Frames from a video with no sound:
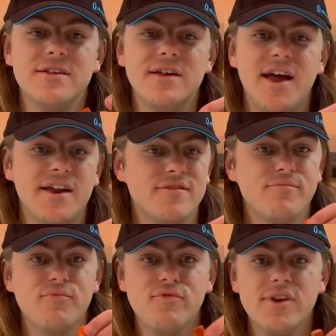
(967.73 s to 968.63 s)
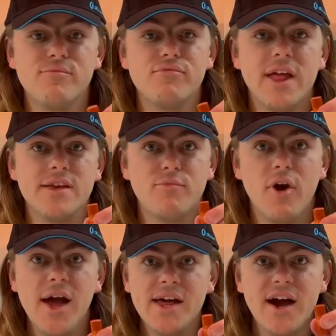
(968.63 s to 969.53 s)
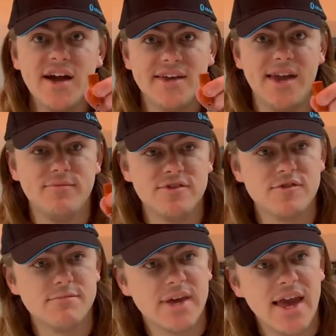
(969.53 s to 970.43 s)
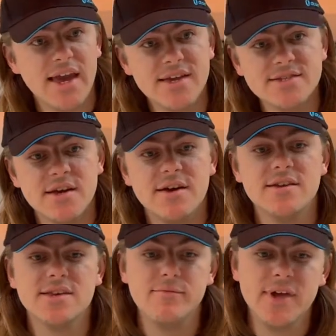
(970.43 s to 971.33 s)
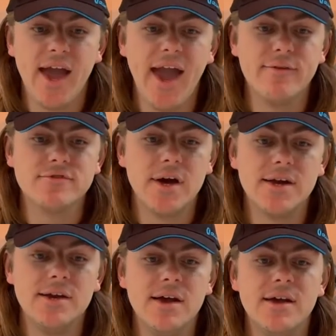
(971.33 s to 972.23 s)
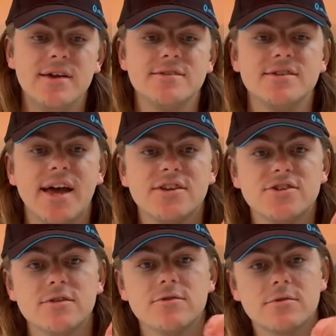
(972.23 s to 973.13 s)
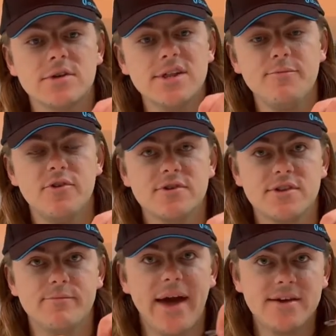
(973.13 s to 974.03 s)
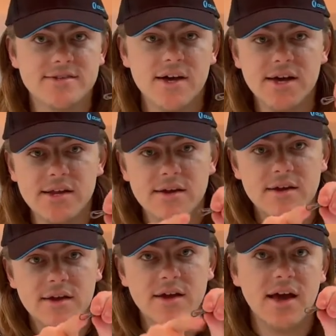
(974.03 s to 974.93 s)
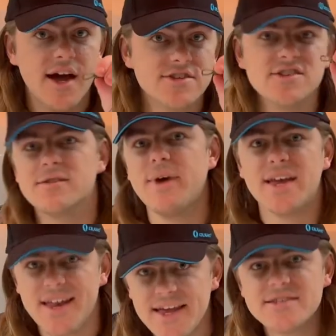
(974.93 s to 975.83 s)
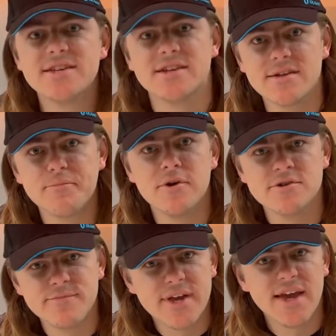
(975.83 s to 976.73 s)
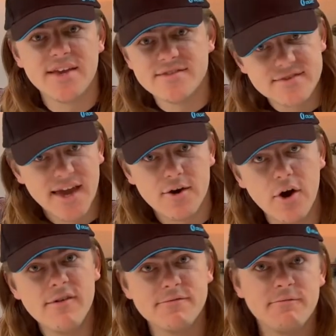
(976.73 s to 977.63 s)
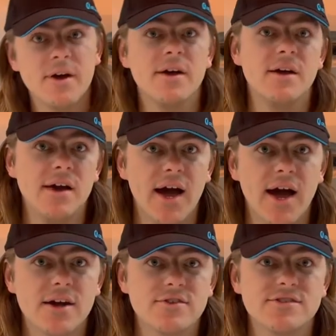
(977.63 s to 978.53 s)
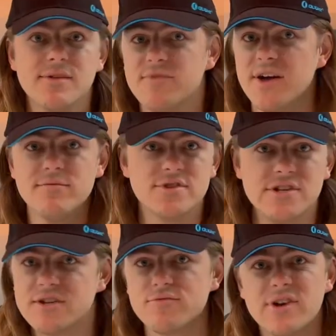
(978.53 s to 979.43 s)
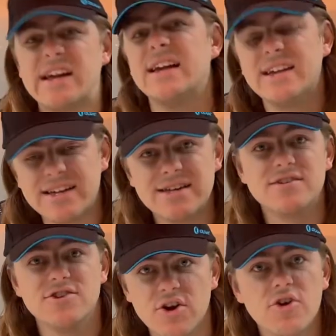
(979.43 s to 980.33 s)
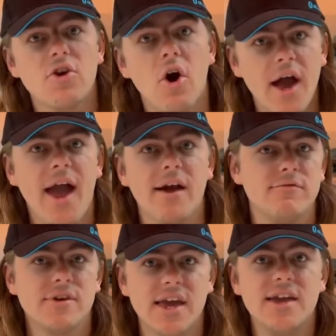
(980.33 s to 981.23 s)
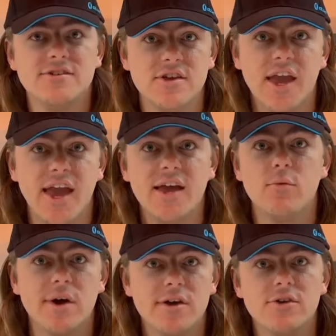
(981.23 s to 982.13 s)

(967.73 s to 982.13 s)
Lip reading: and it's pretty bloody bright. I keep this on my keys. Something I have done is attached a little clip onto the back side, just to make it easier to clip onto my keys and take off. Because sometimes you just want to, not have your keys in your hand while you're